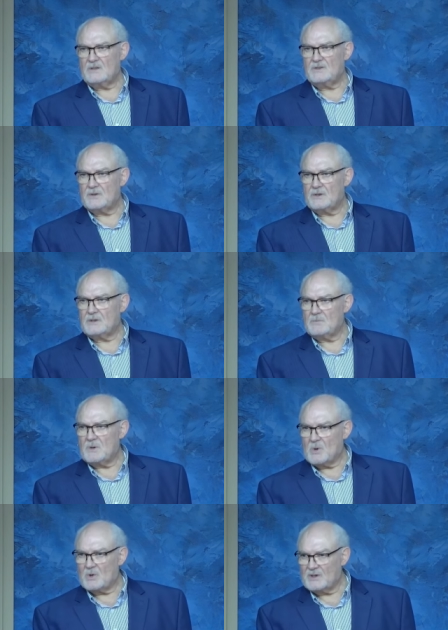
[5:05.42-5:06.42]
During the
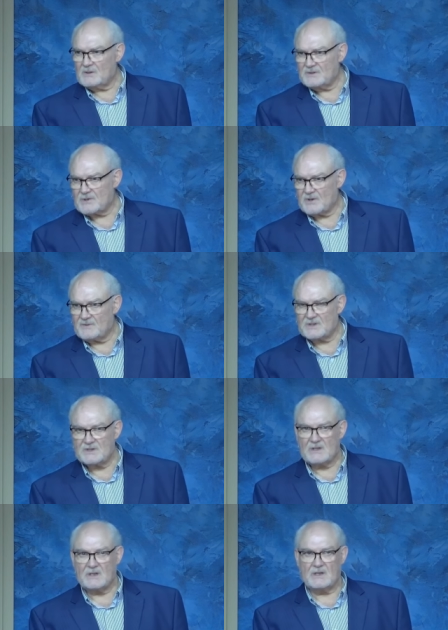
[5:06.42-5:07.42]
memorial
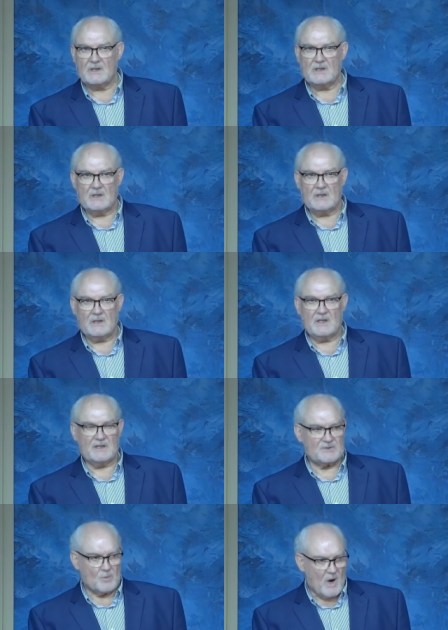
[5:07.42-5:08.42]
service,
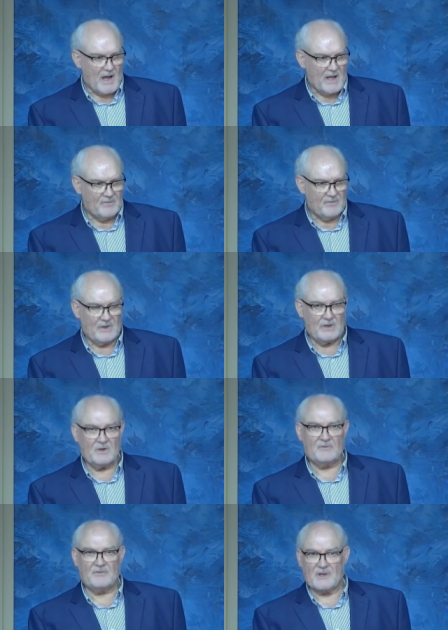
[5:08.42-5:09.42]
his wife
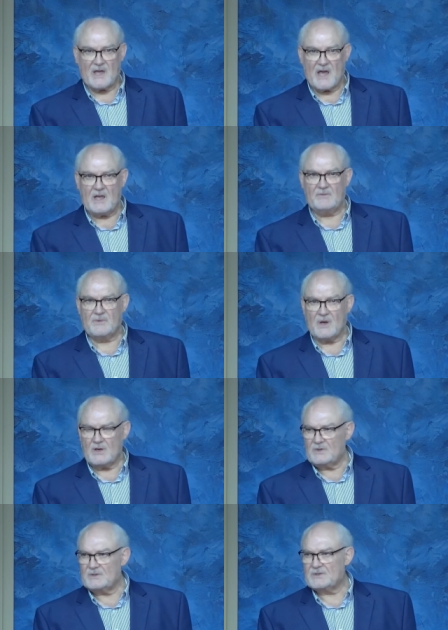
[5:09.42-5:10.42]
forgave
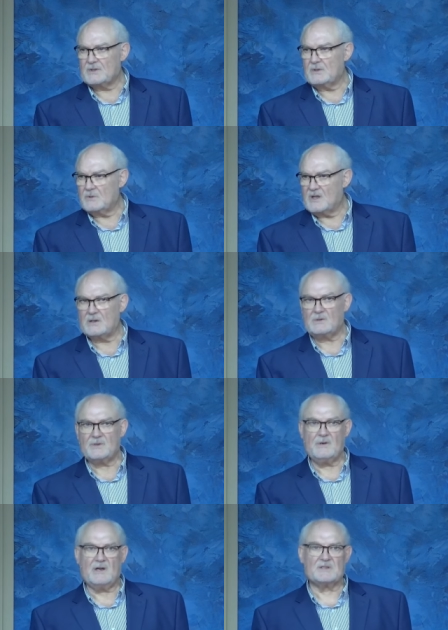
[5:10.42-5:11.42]
those who killed
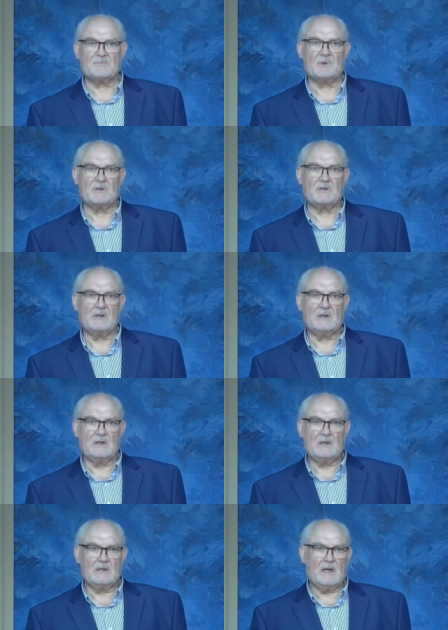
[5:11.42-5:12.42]
her husband
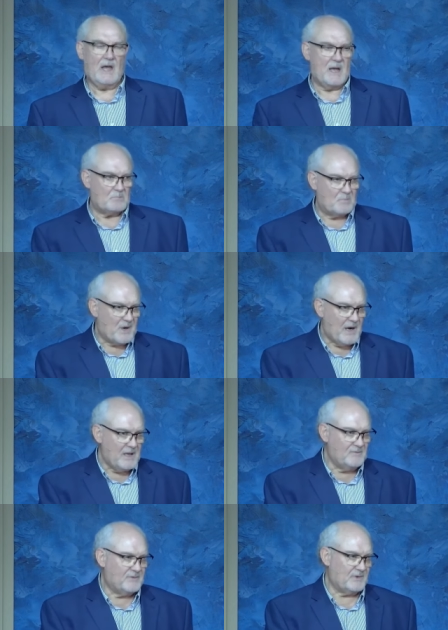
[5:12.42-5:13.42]
and
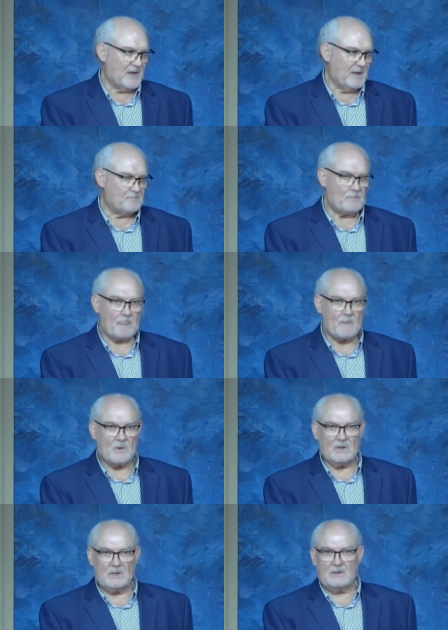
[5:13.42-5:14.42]
prayed for them
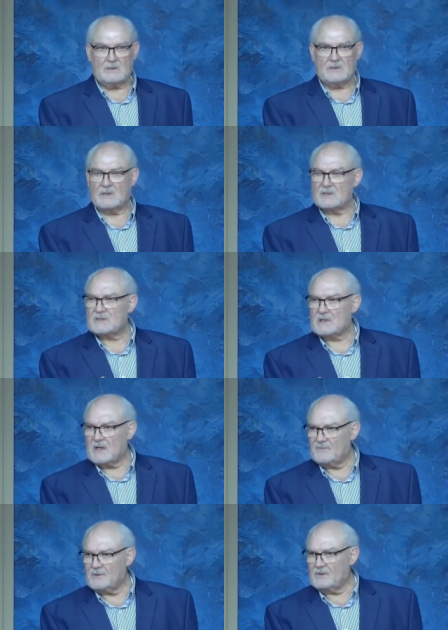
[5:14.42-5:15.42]
to
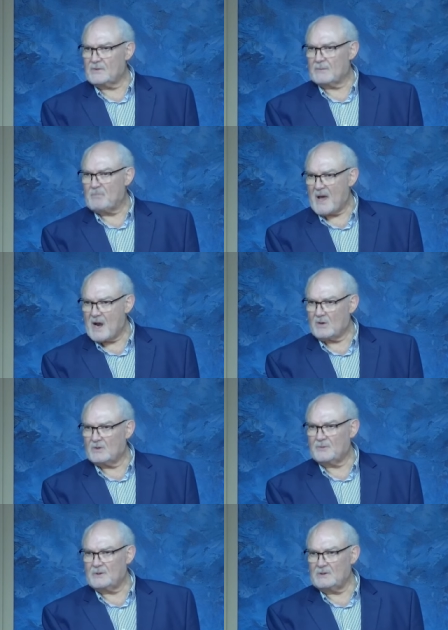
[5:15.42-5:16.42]
discover the
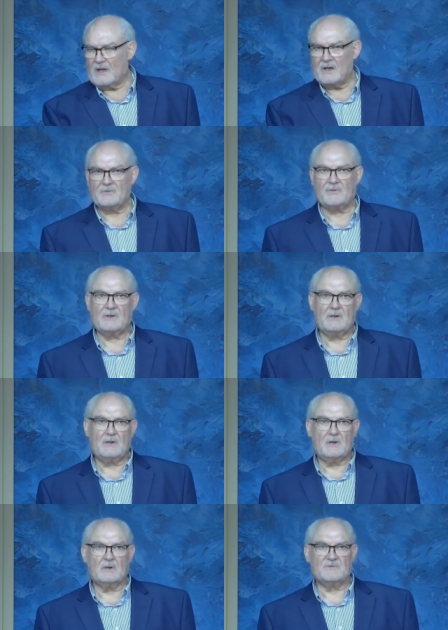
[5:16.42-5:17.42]
powerful love
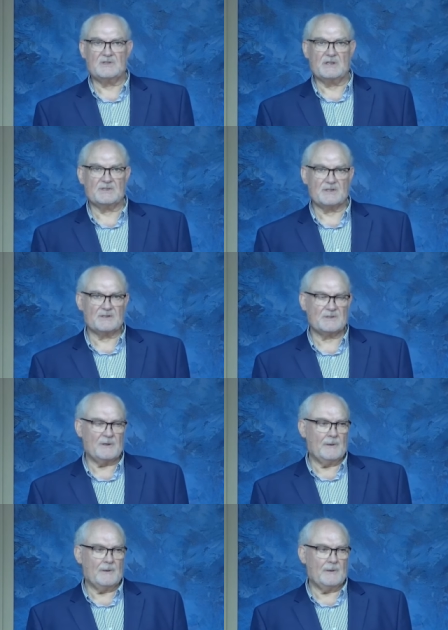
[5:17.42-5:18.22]
of Jesus.